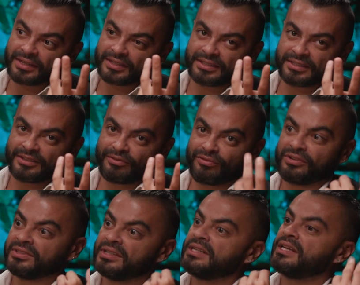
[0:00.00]
it
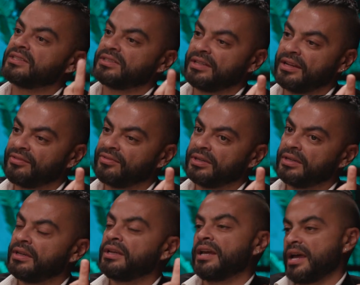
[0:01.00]
for the next level?
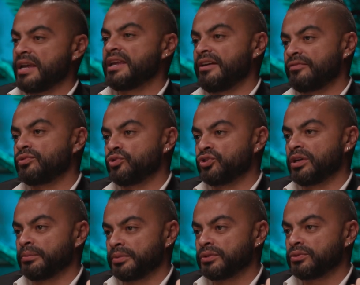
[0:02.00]
I have to
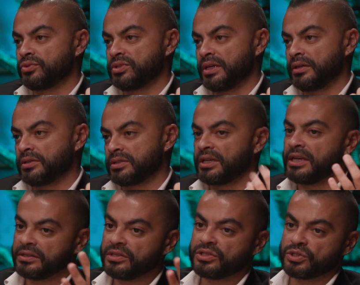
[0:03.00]
jump into sales.
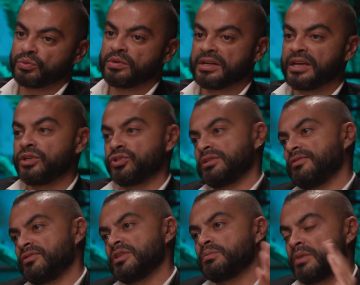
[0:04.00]
And this is where I
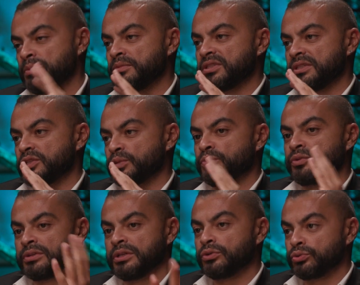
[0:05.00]
shifted my business
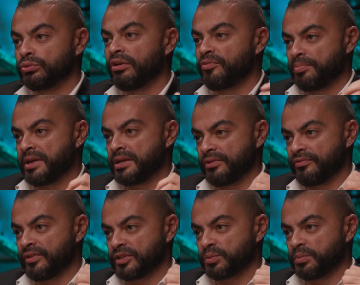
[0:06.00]
model to off-plan
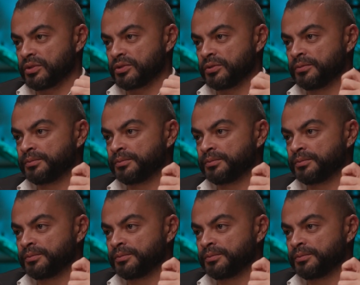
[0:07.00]
investment,